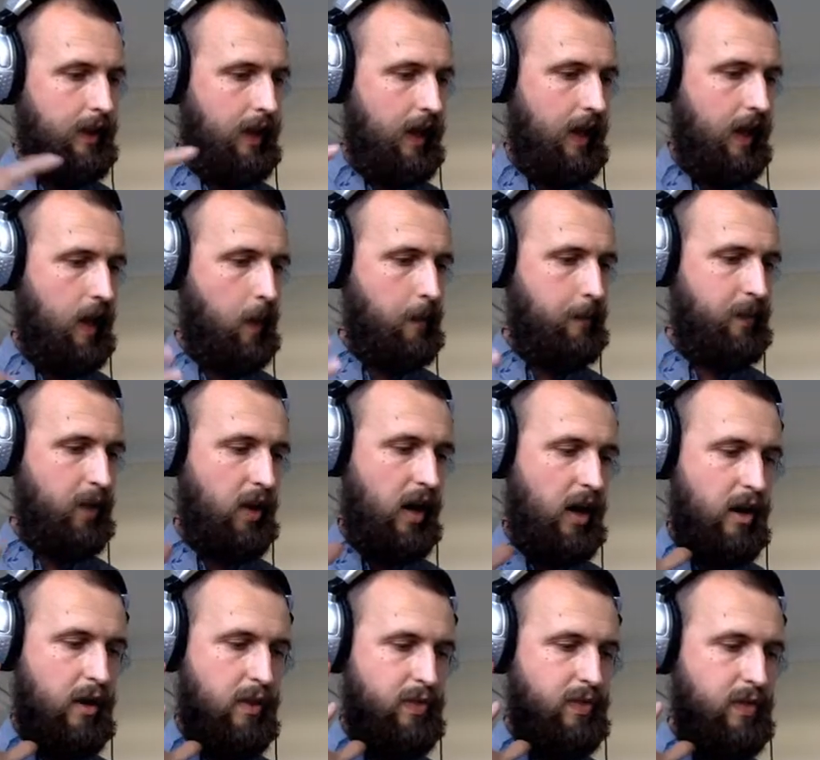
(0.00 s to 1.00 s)
Uh,
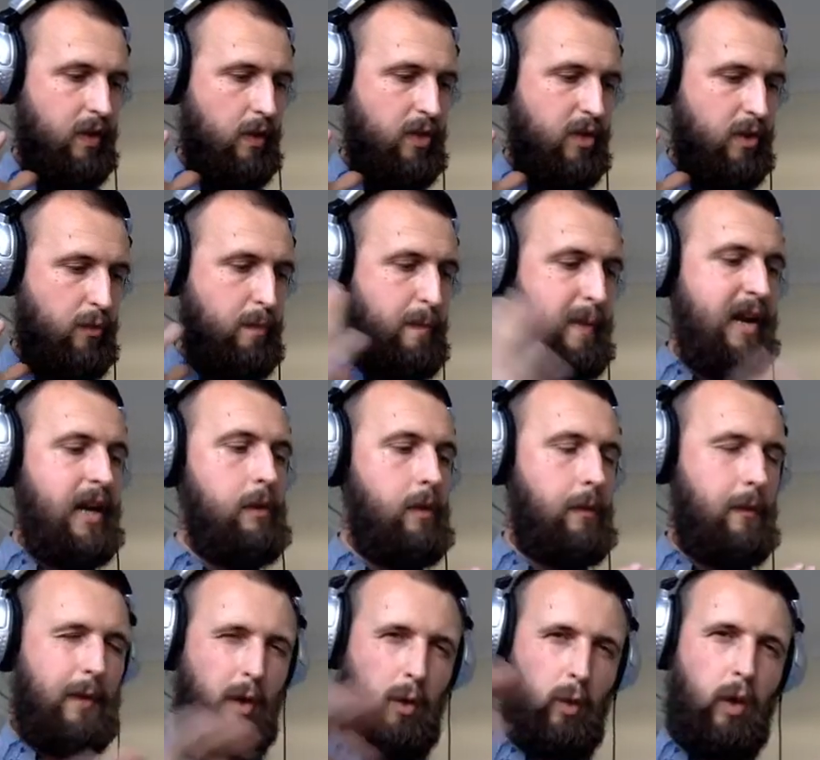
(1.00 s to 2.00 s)
but the
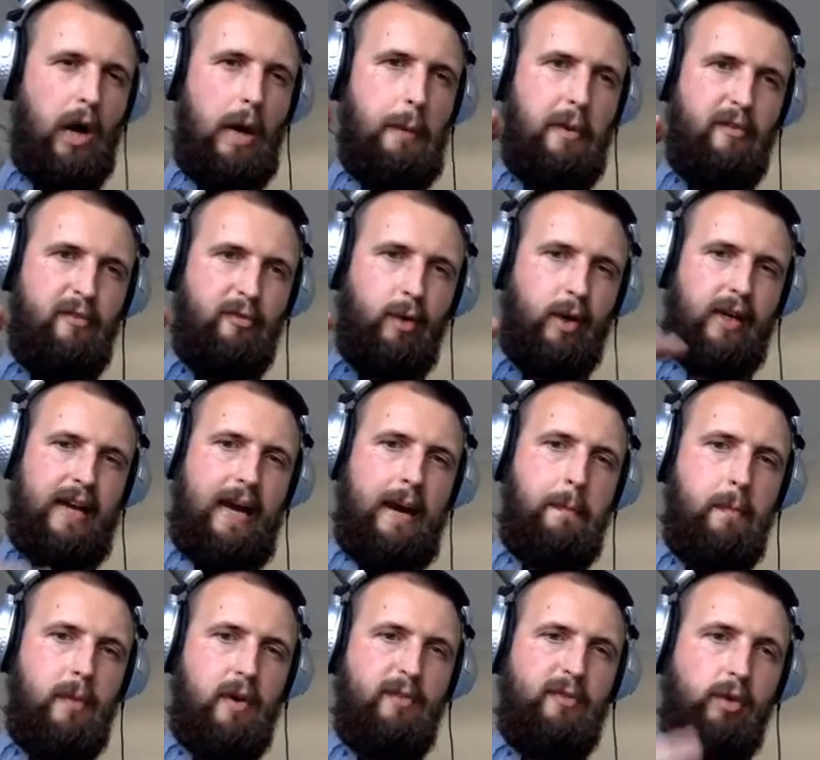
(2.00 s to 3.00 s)
minimum requirement for a
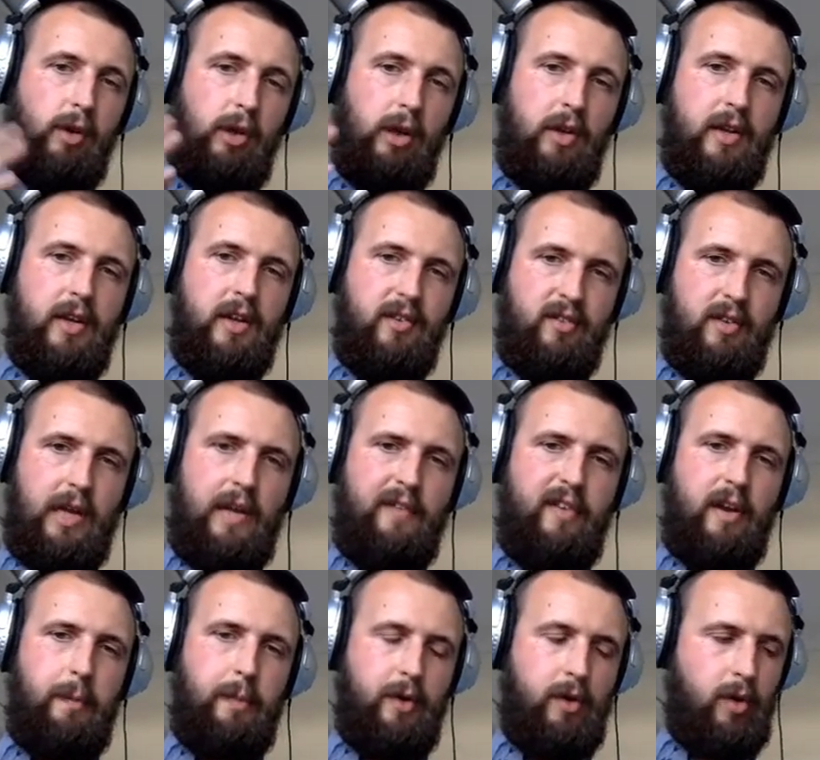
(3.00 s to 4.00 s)
camera for a lot of these
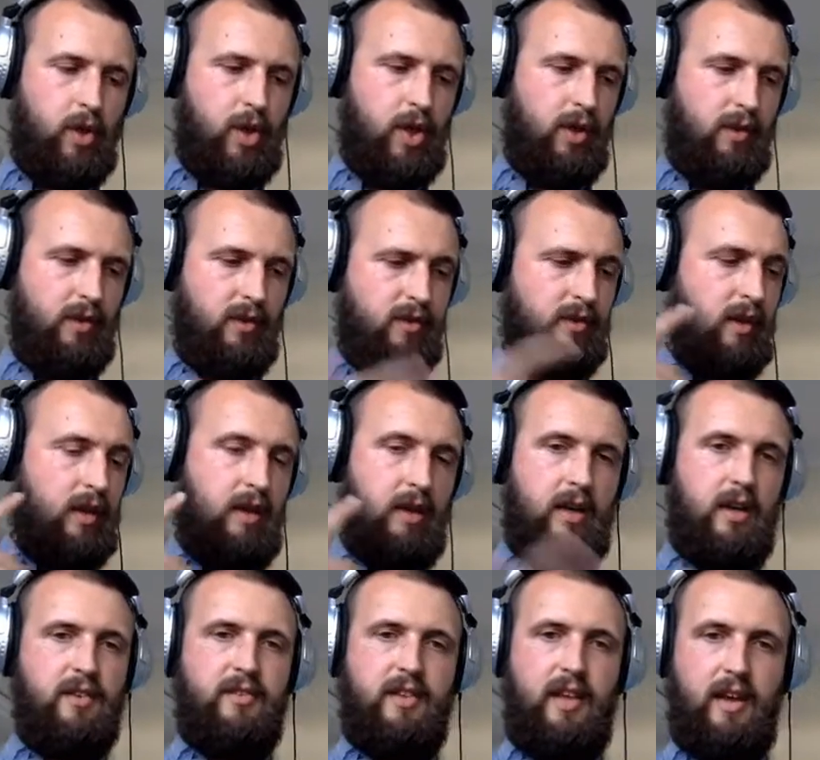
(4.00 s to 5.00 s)
TV productions
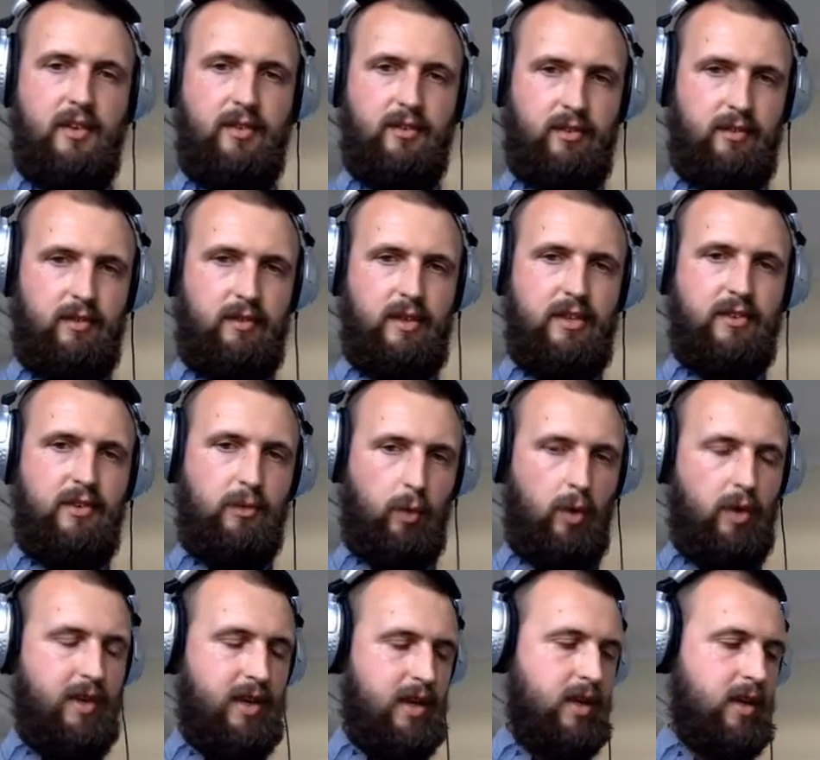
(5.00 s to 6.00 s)
is this. This is
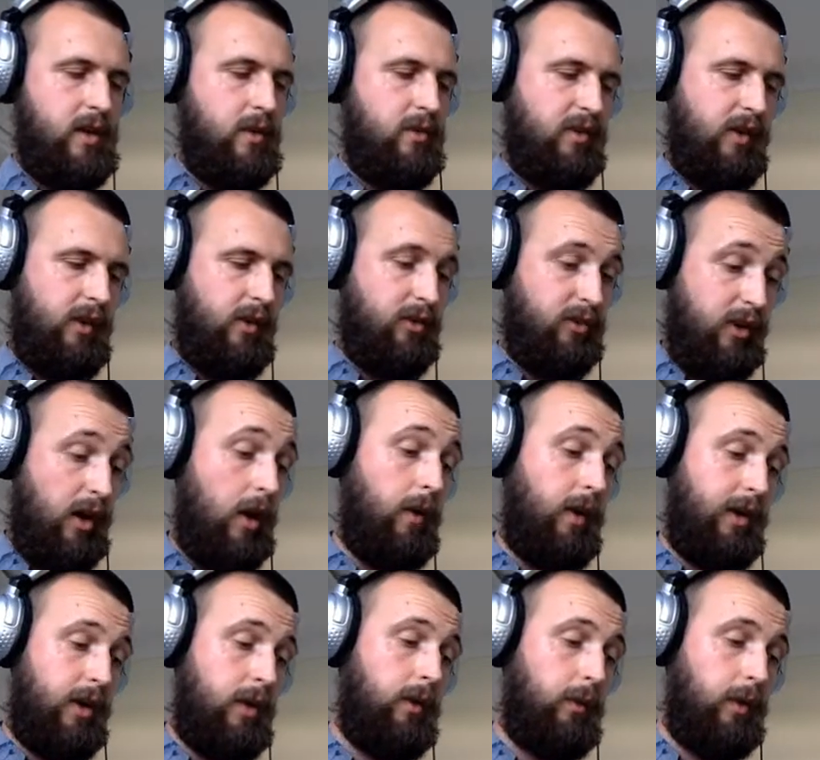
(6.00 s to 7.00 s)
what they're using. So
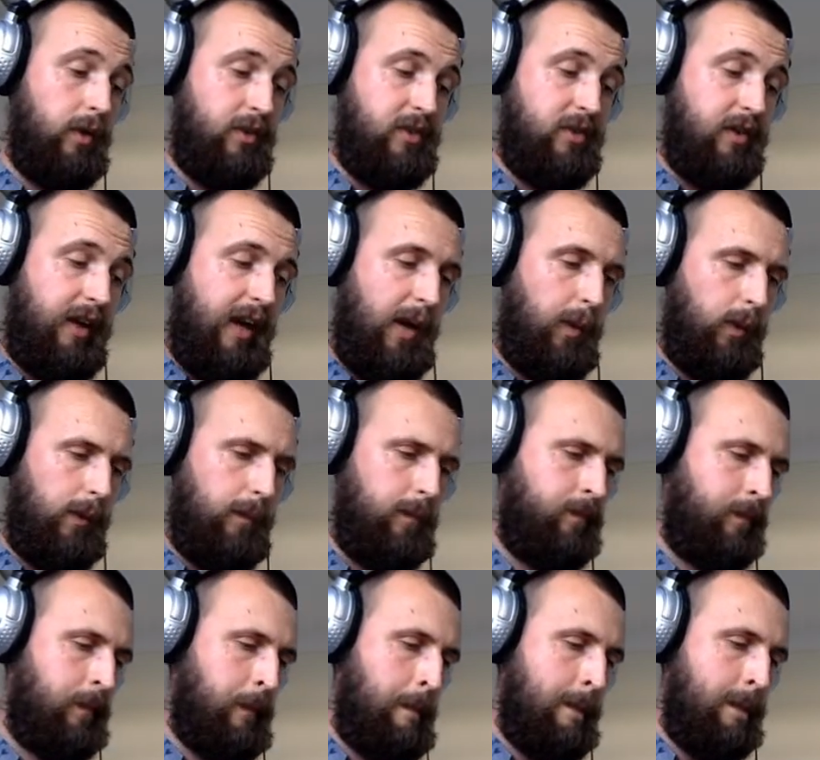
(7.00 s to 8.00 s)
I knew I wanted to get one.
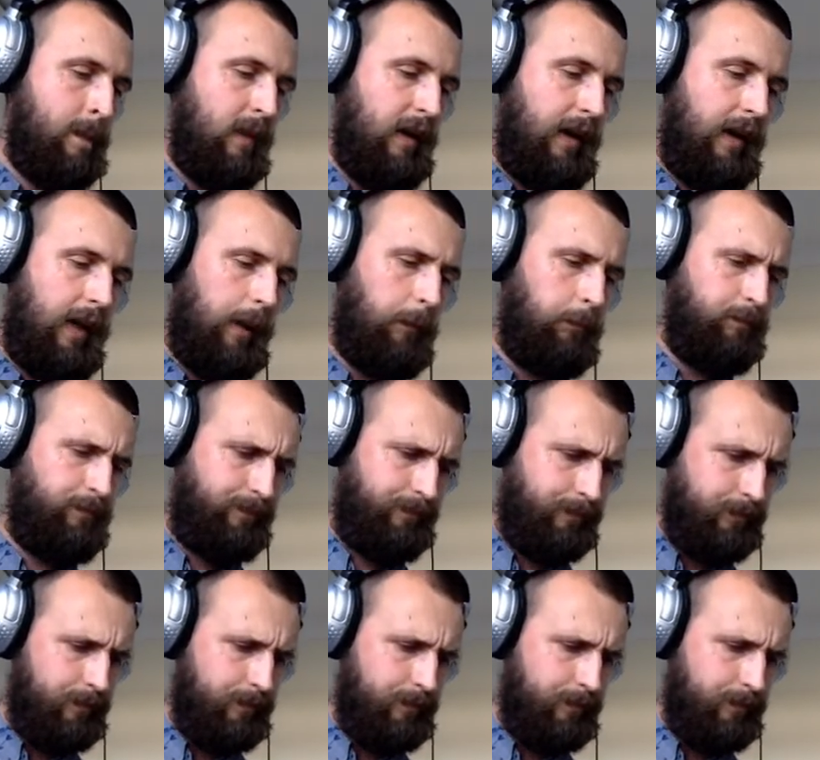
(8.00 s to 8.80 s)
Um,